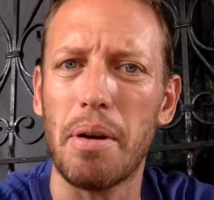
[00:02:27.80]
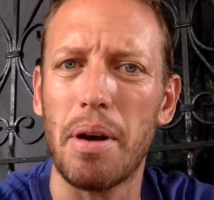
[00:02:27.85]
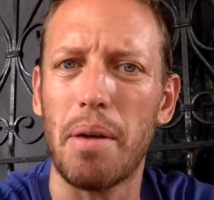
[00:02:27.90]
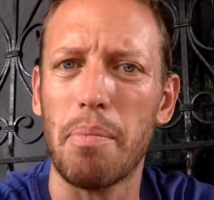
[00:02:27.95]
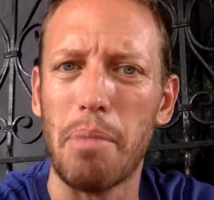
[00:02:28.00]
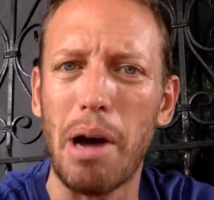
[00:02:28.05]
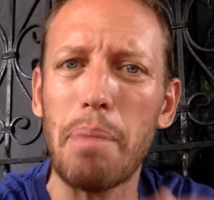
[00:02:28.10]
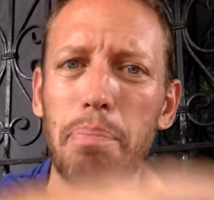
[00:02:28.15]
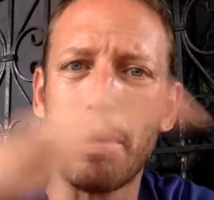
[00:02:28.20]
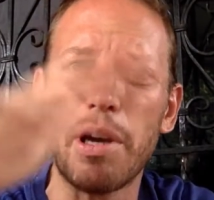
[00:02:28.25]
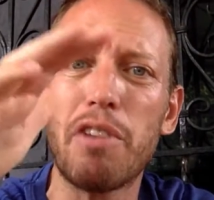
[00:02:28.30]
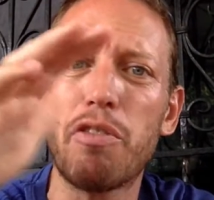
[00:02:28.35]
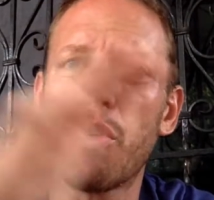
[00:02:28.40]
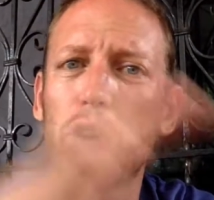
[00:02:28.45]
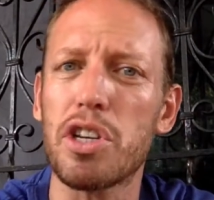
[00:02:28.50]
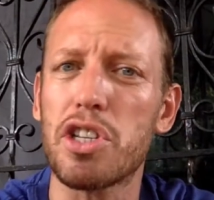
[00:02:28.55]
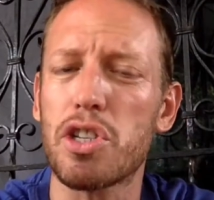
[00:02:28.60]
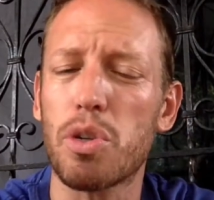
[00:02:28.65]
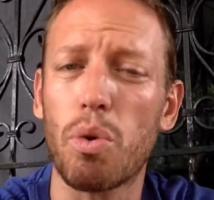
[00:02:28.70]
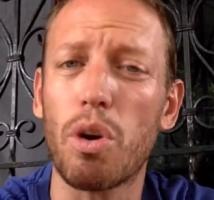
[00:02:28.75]
my big
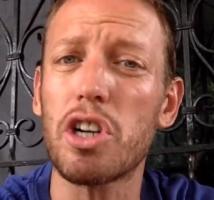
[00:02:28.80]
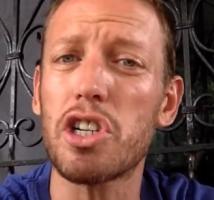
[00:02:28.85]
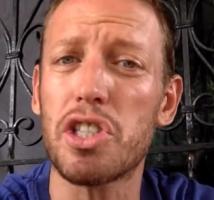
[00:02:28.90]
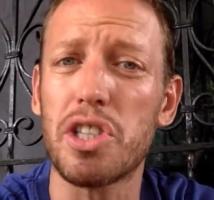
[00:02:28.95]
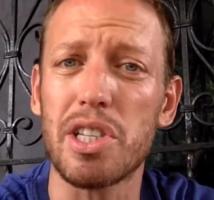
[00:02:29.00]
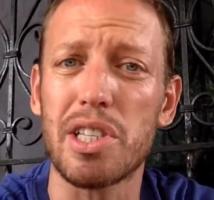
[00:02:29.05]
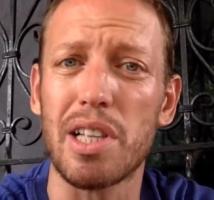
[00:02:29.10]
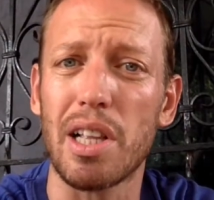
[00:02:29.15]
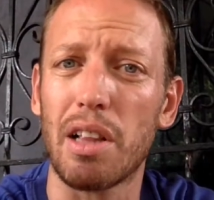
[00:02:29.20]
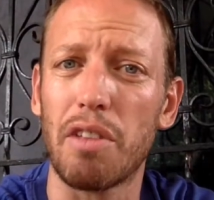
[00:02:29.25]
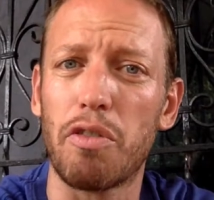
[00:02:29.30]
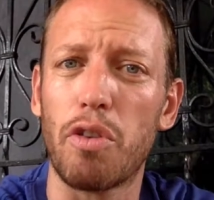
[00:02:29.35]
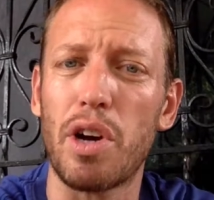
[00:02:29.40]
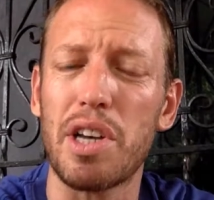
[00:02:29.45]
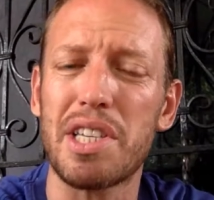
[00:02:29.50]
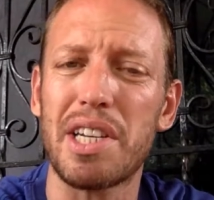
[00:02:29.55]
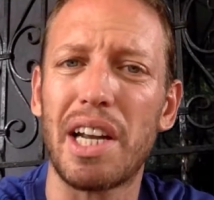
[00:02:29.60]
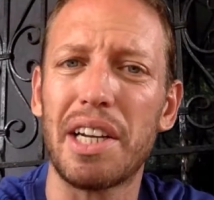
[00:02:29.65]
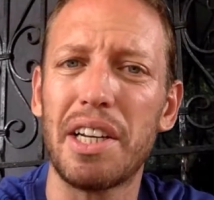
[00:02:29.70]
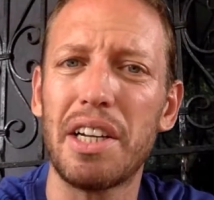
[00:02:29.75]
voice squashed this little
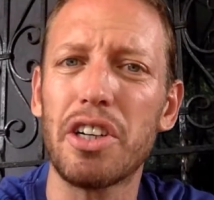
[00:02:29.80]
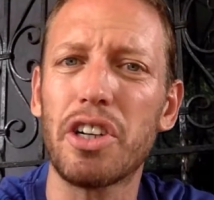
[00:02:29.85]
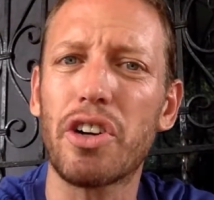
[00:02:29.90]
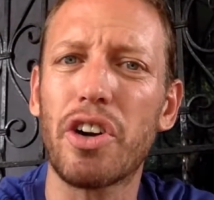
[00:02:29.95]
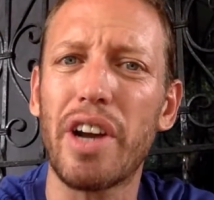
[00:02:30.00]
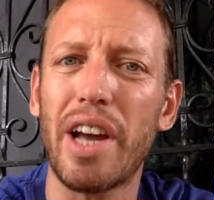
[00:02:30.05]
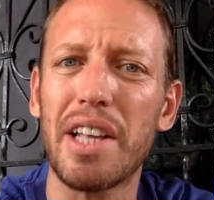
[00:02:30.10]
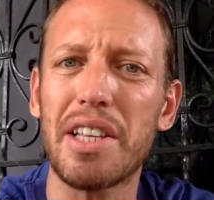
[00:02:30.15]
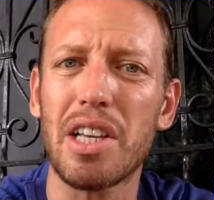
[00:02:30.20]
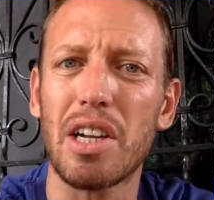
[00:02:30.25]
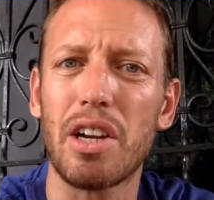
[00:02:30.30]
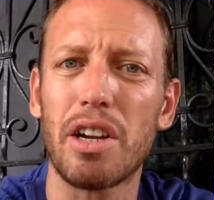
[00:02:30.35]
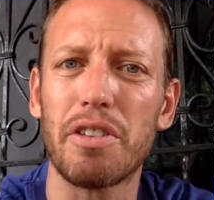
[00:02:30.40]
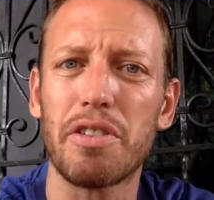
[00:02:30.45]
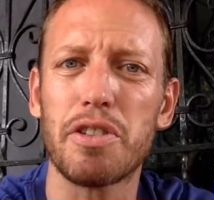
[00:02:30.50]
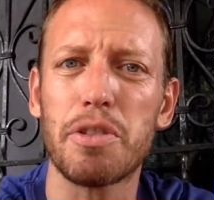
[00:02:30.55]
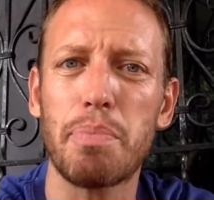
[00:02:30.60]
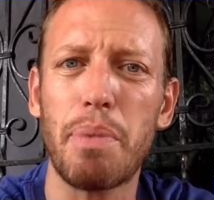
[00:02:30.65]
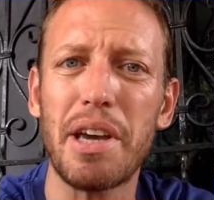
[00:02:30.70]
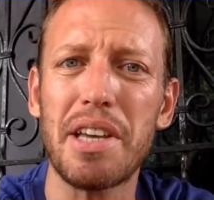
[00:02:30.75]
voice, and I didn't create a lot
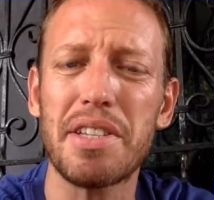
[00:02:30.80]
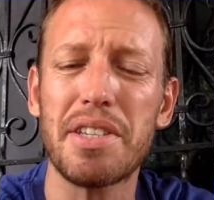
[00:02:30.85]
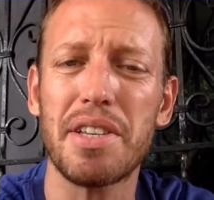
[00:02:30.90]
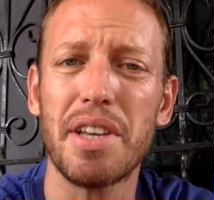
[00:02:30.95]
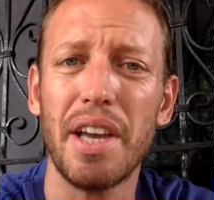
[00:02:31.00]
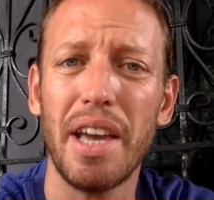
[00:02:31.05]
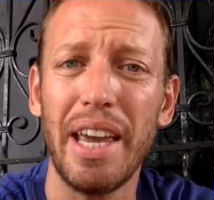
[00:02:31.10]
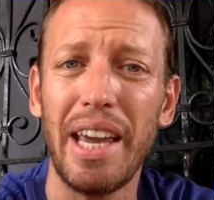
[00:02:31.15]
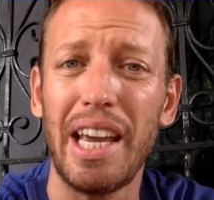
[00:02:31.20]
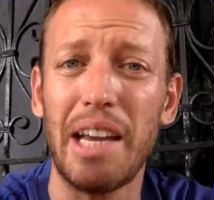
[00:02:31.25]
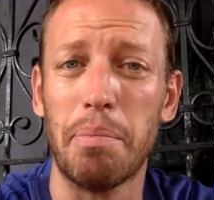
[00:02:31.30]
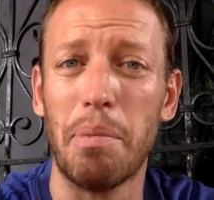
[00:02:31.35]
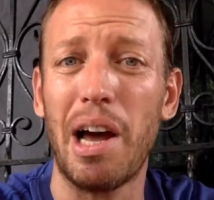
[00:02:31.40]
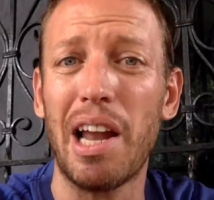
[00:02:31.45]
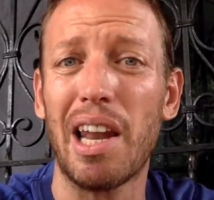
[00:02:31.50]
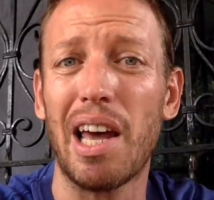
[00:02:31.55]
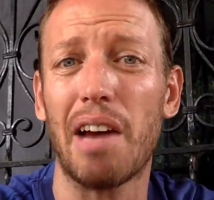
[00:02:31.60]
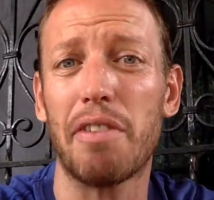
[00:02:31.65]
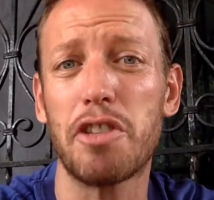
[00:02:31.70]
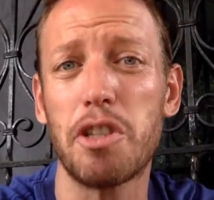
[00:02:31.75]
of space in my
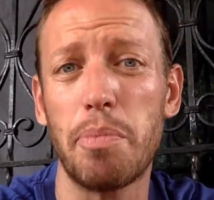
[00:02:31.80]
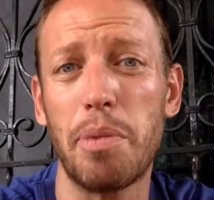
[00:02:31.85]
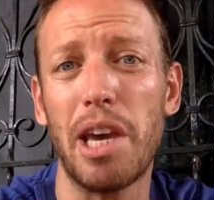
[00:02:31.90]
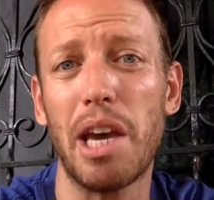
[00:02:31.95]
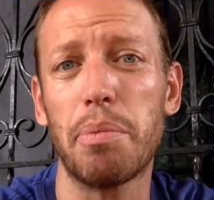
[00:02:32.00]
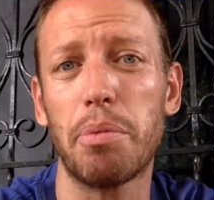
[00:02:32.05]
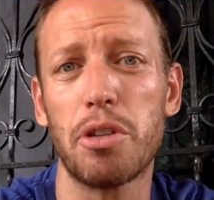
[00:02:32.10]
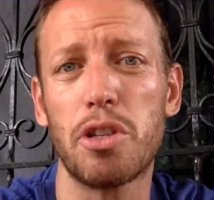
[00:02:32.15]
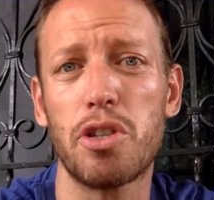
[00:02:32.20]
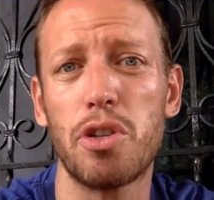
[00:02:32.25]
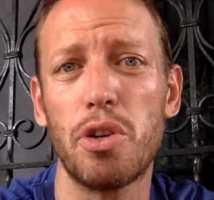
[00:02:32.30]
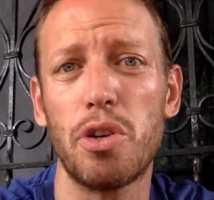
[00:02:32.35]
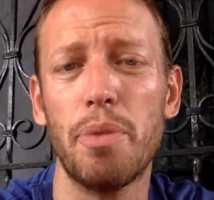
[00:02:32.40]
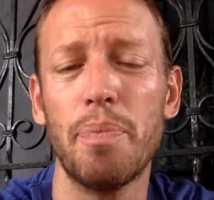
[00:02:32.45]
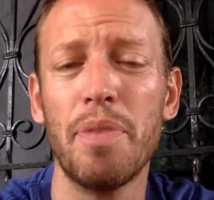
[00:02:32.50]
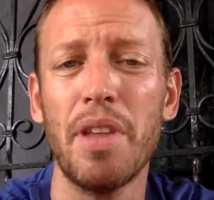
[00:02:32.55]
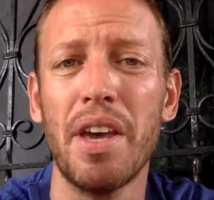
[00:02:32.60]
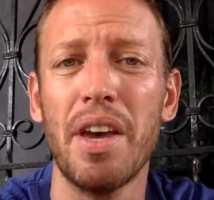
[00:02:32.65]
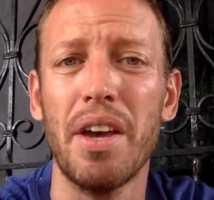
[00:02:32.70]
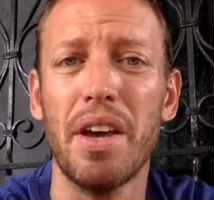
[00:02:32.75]
life to be able to
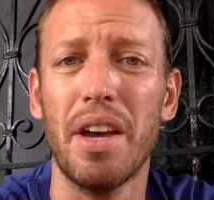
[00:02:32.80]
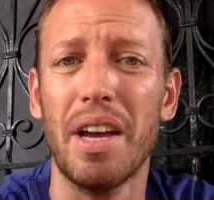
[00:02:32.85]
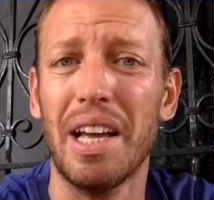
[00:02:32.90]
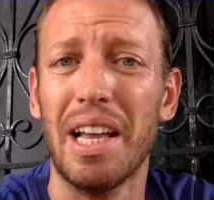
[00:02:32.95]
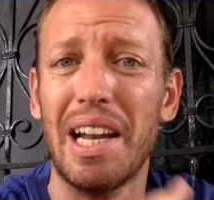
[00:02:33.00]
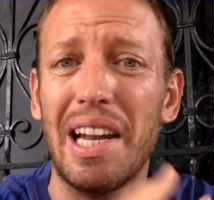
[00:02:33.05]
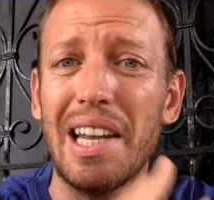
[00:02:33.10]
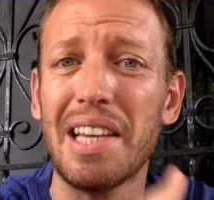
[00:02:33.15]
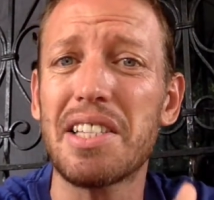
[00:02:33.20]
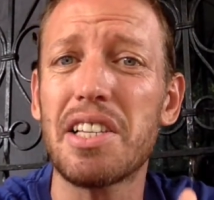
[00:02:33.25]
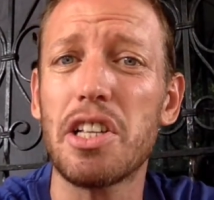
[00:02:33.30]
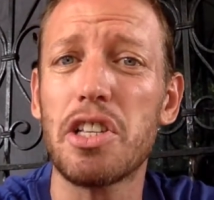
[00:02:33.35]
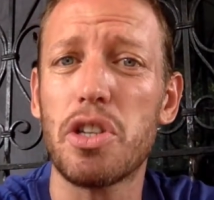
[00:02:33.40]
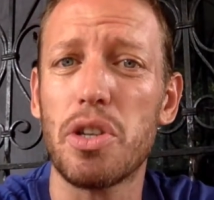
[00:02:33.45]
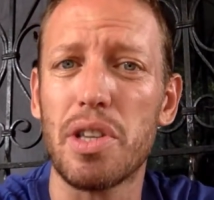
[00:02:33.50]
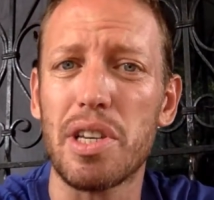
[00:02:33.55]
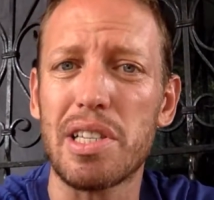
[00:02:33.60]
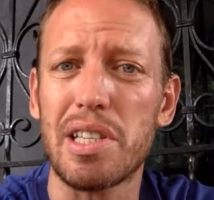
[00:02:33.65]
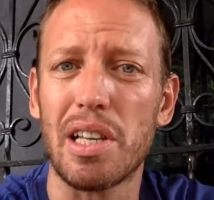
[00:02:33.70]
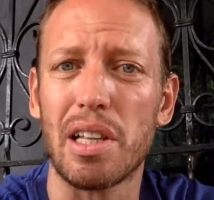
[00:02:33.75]
listen to
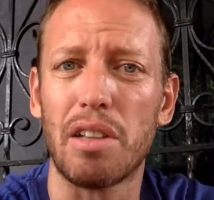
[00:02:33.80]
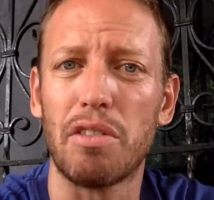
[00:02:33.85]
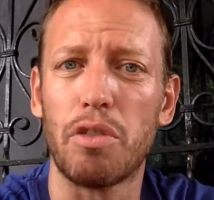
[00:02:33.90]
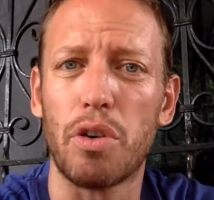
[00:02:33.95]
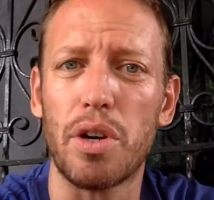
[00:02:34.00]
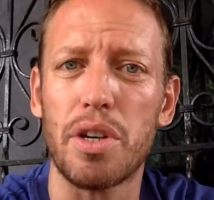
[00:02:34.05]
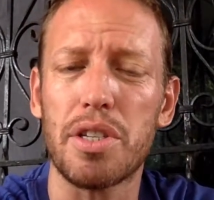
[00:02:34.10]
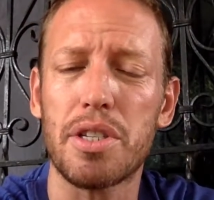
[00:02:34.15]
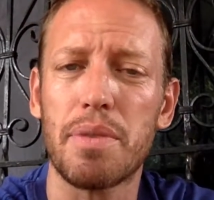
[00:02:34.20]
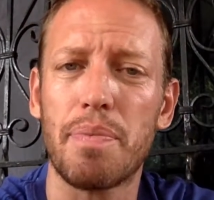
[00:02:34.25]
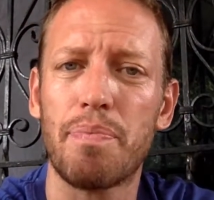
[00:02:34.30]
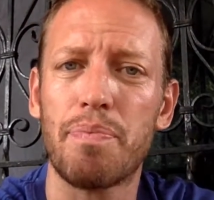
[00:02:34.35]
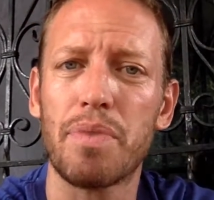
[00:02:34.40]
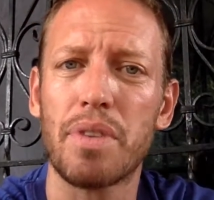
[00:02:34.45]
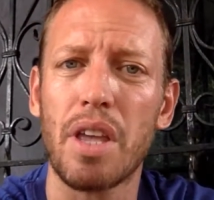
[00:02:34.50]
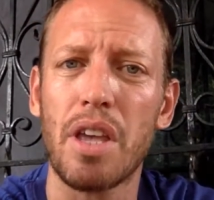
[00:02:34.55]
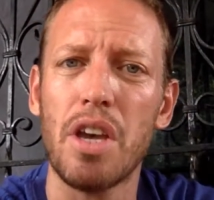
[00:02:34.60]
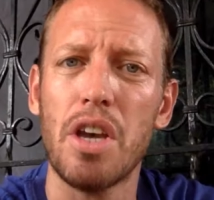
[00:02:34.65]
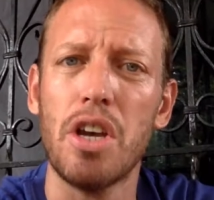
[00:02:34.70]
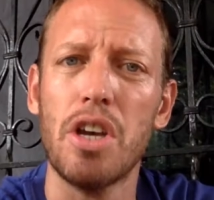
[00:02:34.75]
this little voice.
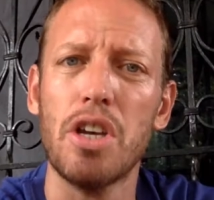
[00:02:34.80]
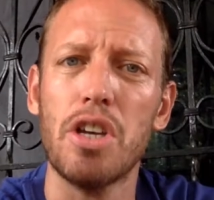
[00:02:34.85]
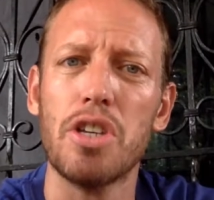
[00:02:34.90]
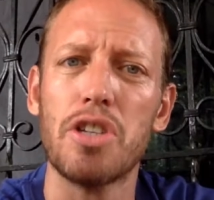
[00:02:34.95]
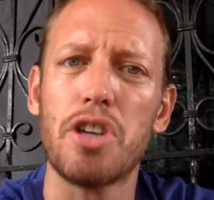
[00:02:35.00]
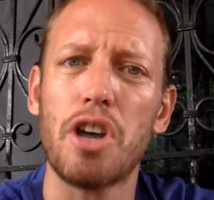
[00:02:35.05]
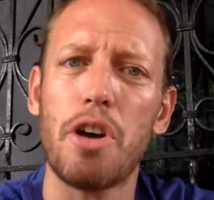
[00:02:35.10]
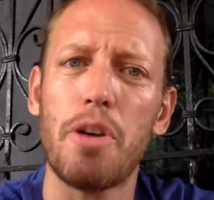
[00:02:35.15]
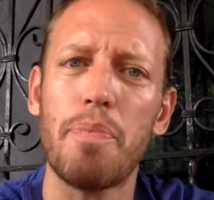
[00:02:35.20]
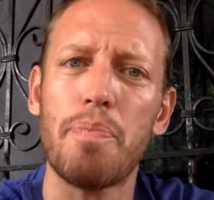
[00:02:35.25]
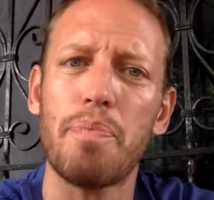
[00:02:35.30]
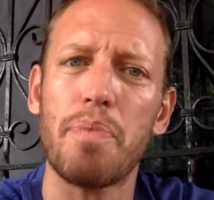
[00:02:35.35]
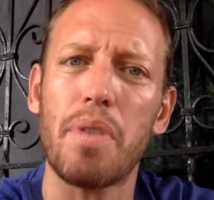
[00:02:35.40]
So